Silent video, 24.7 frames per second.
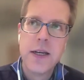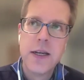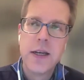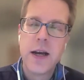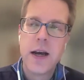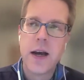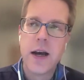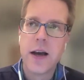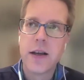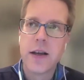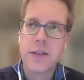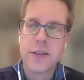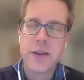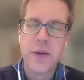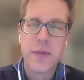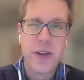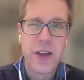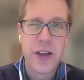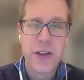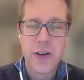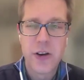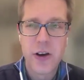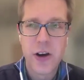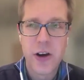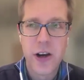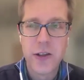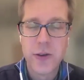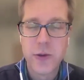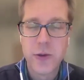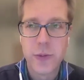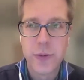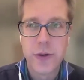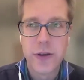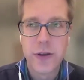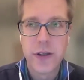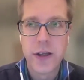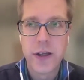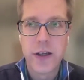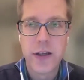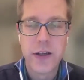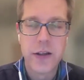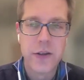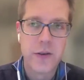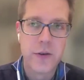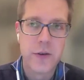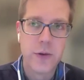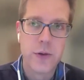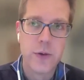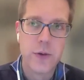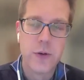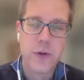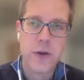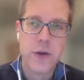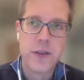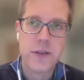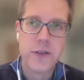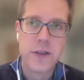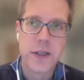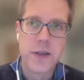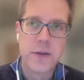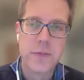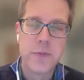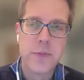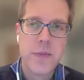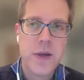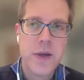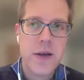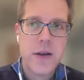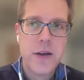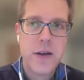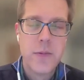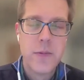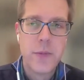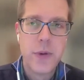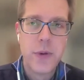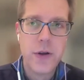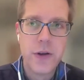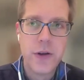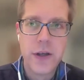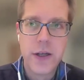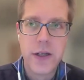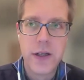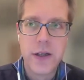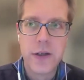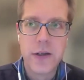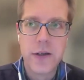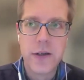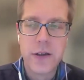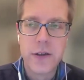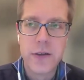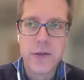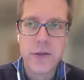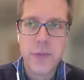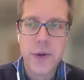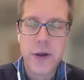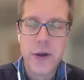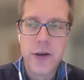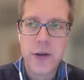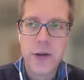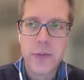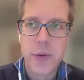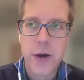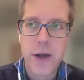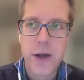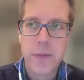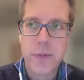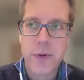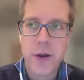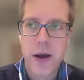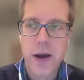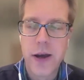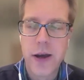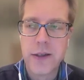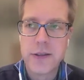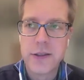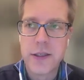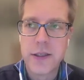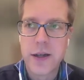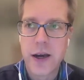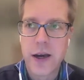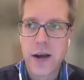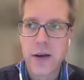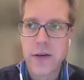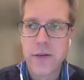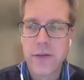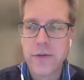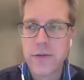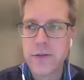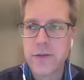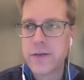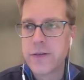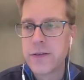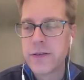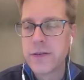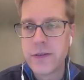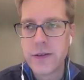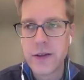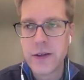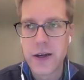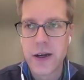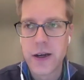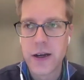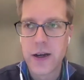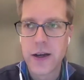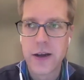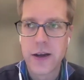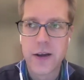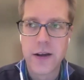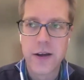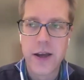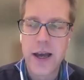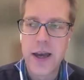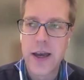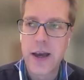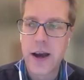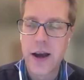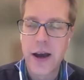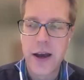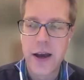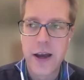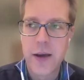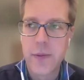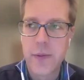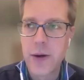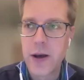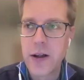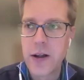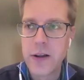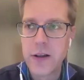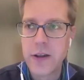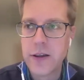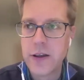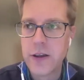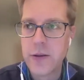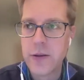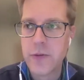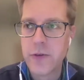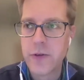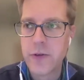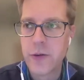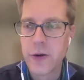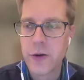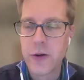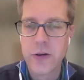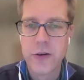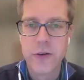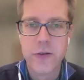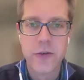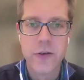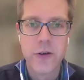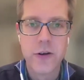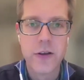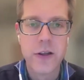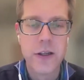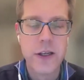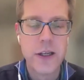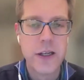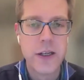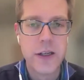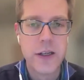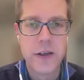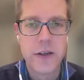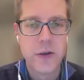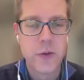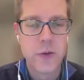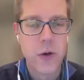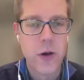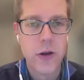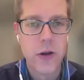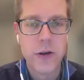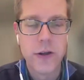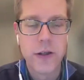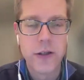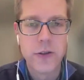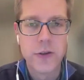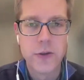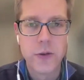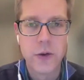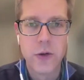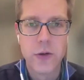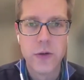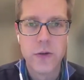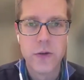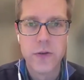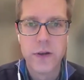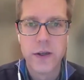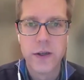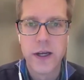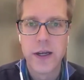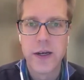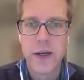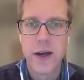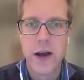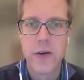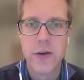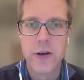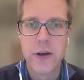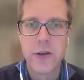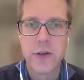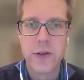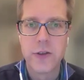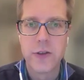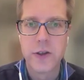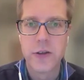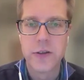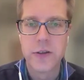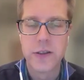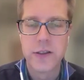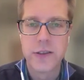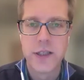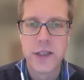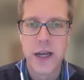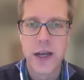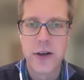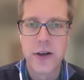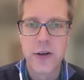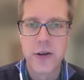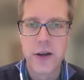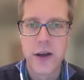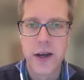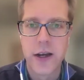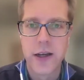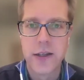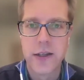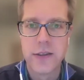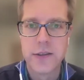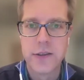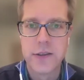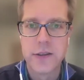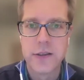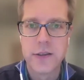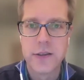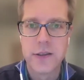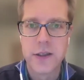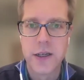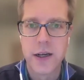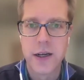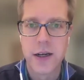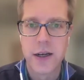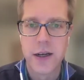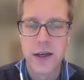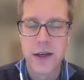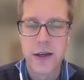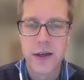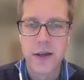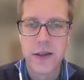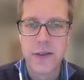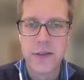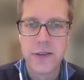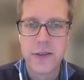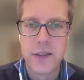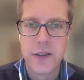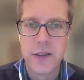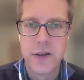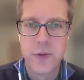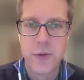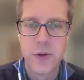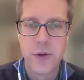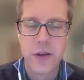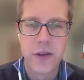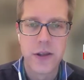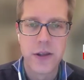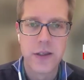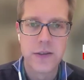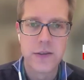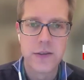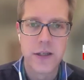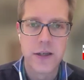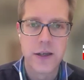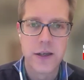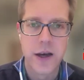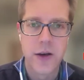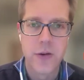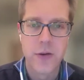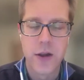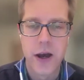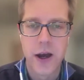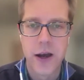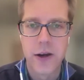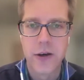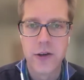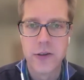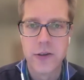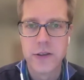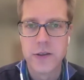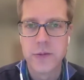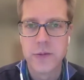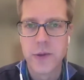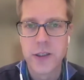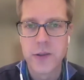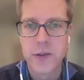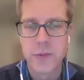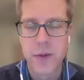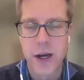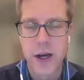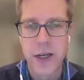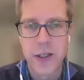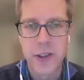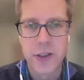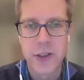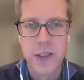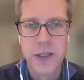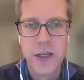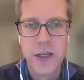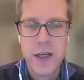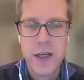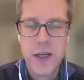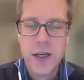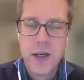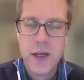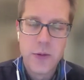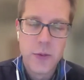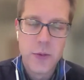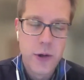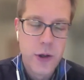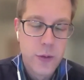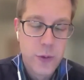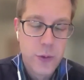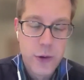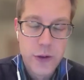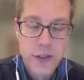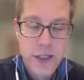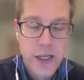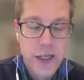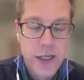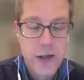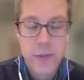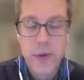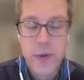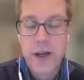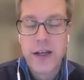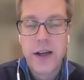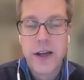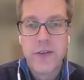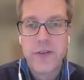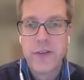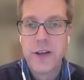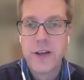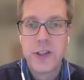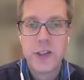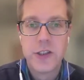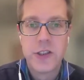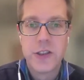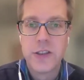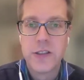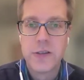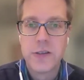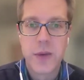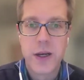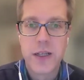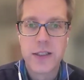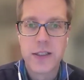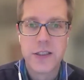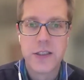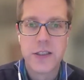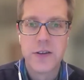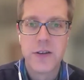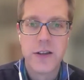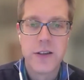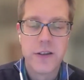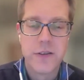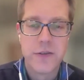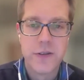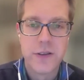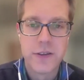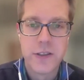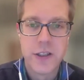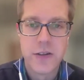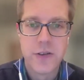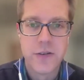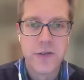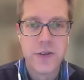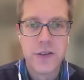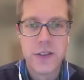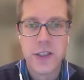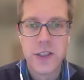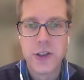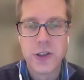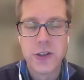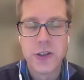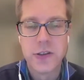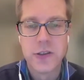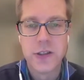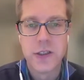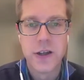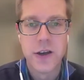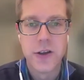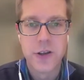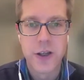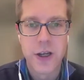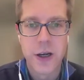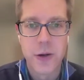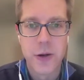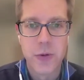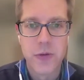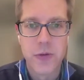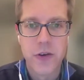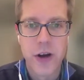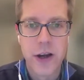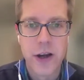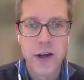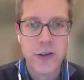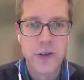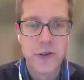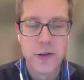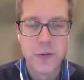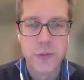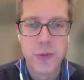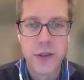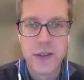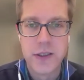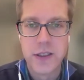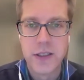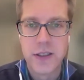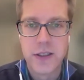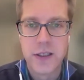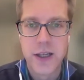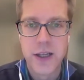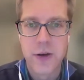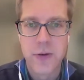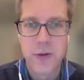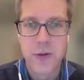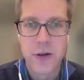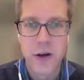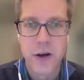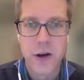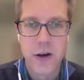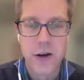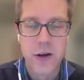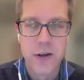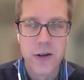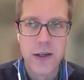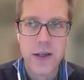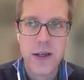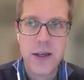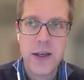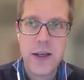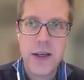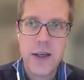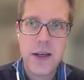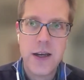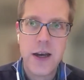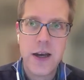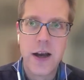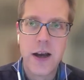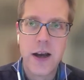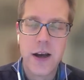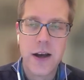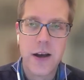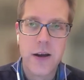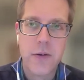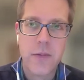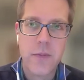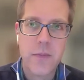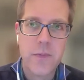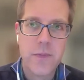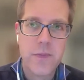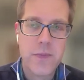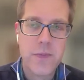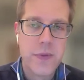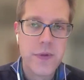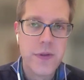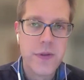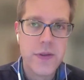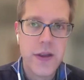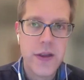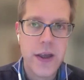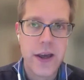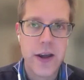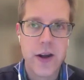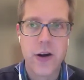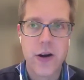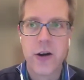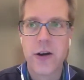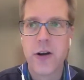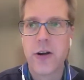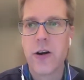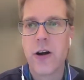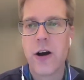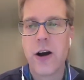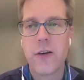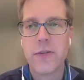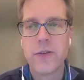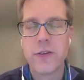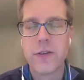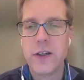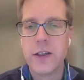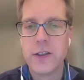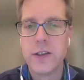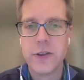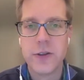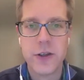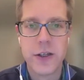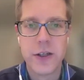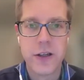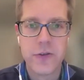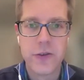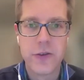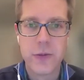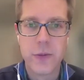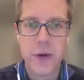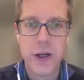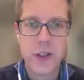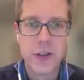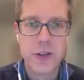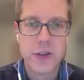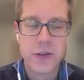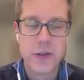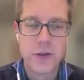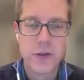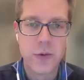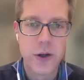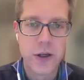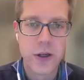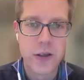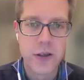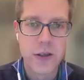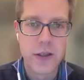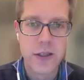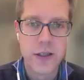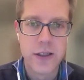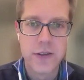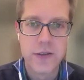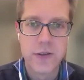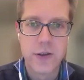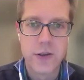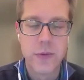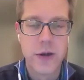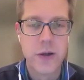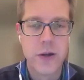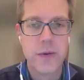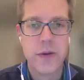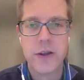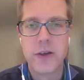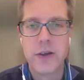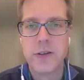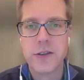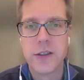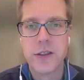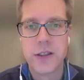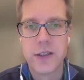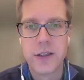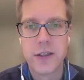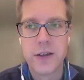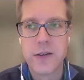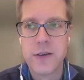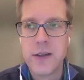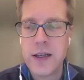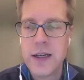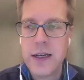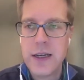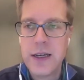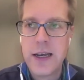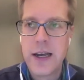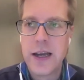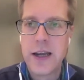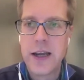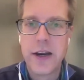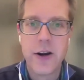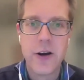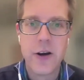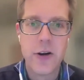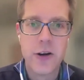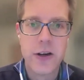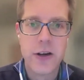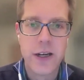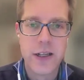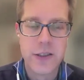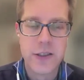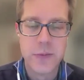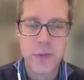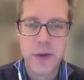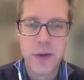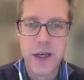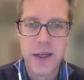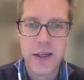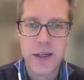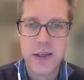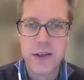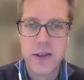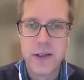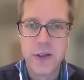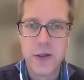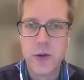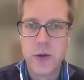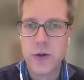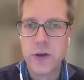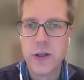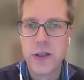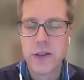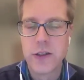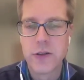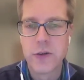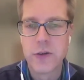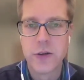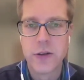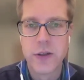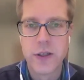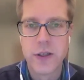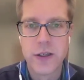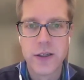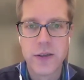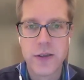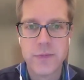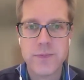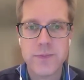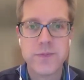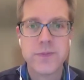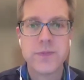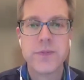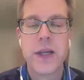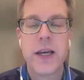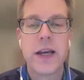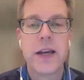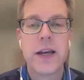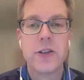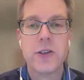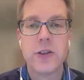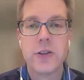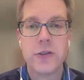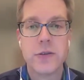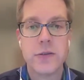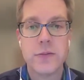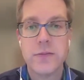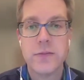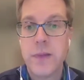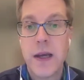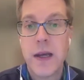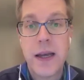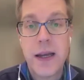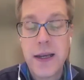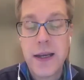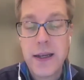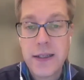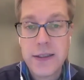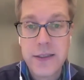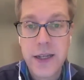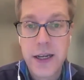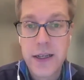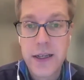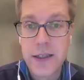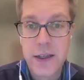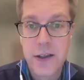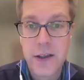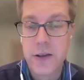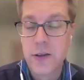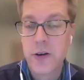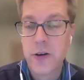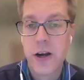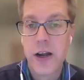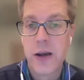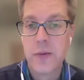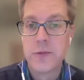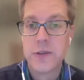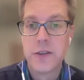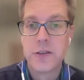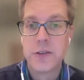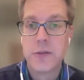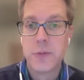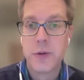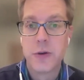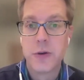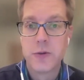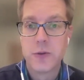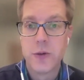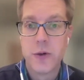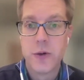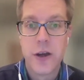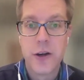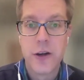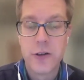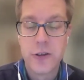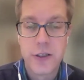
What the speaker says: Some of the other areas we've been thinking through is like building pipelines that have AI ML in them for cleaning and quality control of the data. How can you start to standardize and deal with things like outliers and mismatch? Real world data by definition is messy, right? The physicians and healthcare providers are busy in that regard. They are often entering information quickly, and so maybe there's an error gets made in a unit, or they entered 10 kilograms as opposed to 100